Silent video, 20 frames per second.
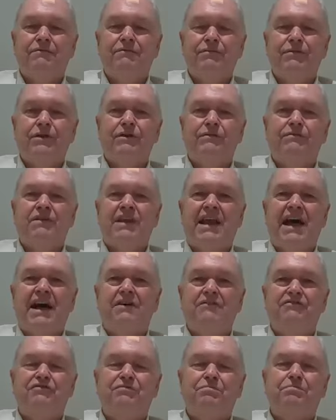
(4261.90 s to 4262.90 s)
full of
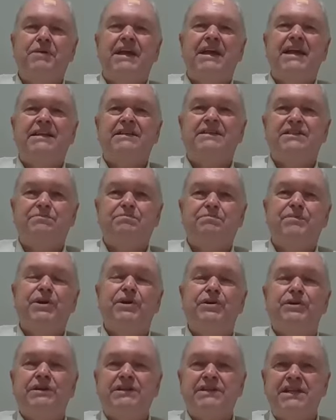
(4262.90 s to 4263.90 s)
love, peace,
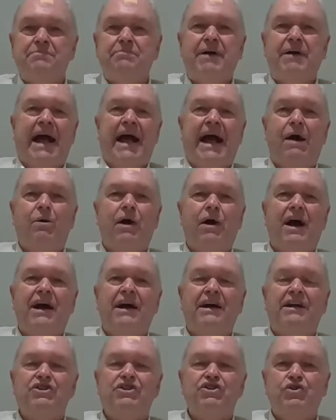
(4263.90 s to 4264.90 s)
purity,
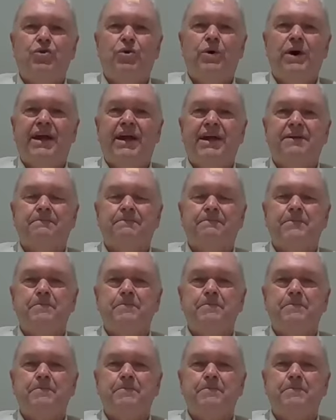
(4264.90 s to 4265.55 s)
power, joy.